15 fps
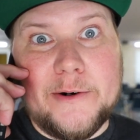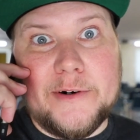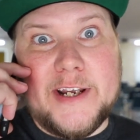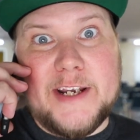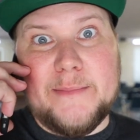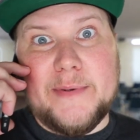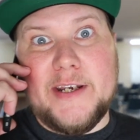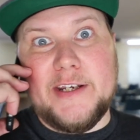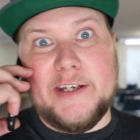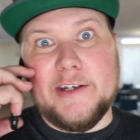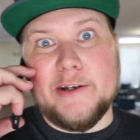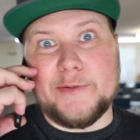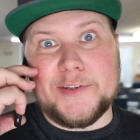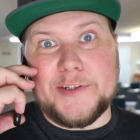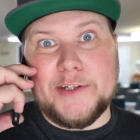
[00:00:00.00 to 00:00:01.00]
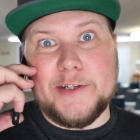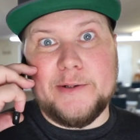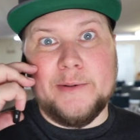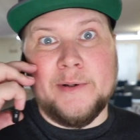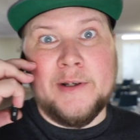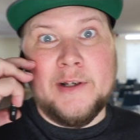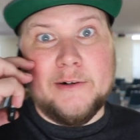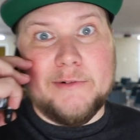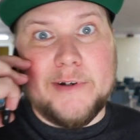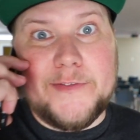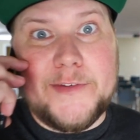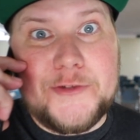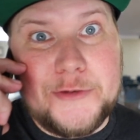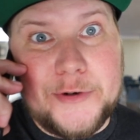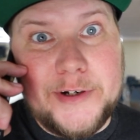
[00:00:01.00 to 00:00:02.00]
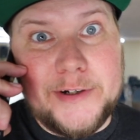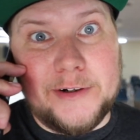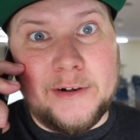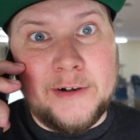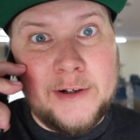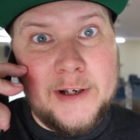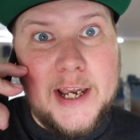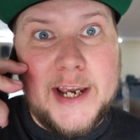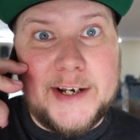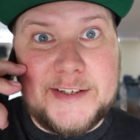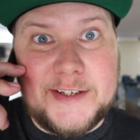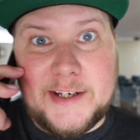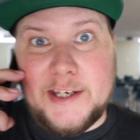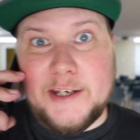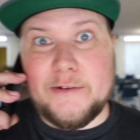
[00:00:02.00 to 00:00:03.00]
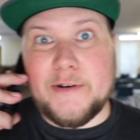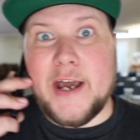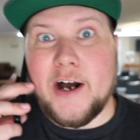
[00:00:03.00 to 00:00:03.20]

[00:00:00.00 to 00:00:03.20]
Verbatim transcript: door and ain't me, you know what to do. Run the drill. Execute